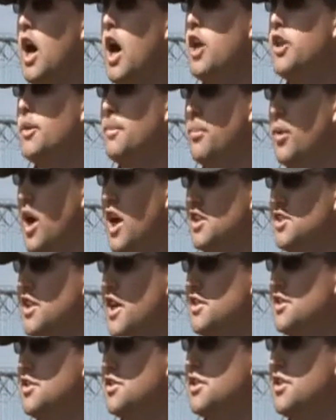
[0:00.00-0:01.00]
other
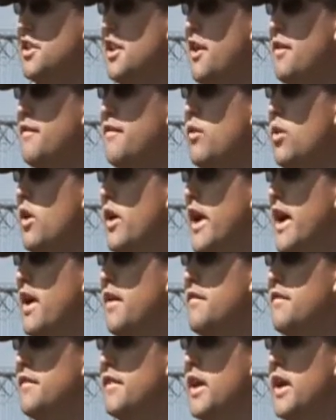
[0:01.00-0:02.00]
processes, and therefore
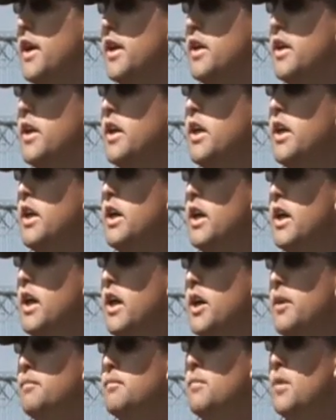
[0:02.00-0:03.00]
have
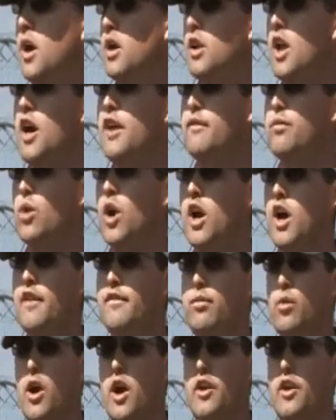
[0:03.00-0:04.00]
a lot of runoff